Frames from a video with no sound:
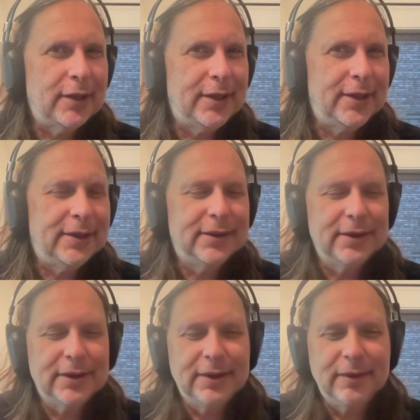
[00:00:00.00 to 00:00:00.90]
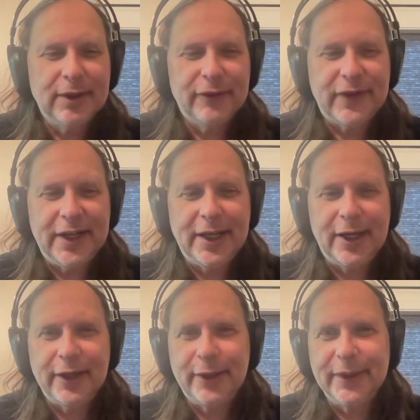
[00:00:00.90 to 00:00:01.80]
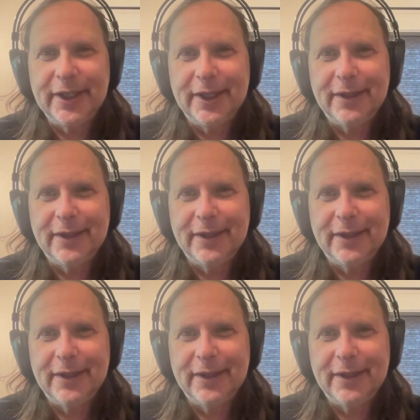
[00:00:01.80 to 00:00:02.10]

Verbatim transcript: know. I'm gonna find out. Here we go.